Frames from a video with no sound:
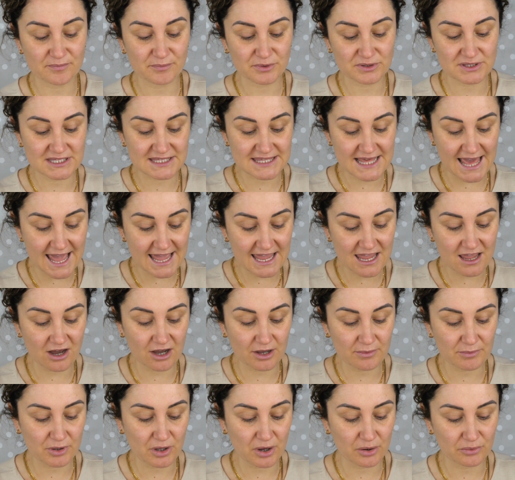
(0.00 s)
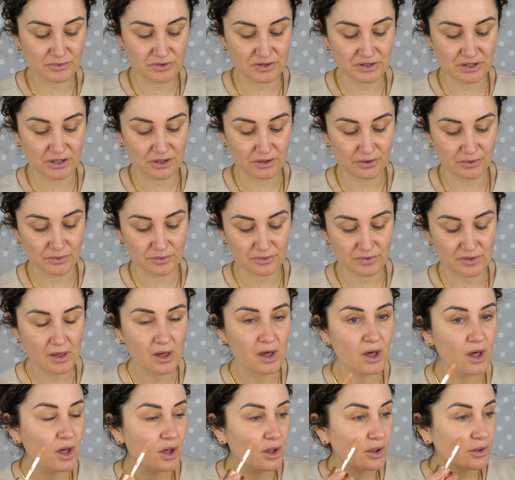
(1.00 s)
But today I'm going to use
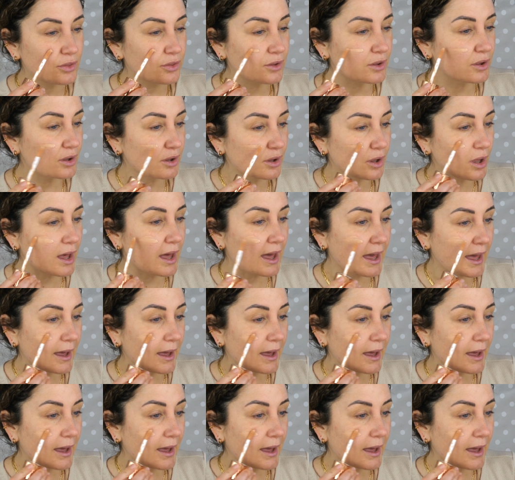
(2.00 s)
the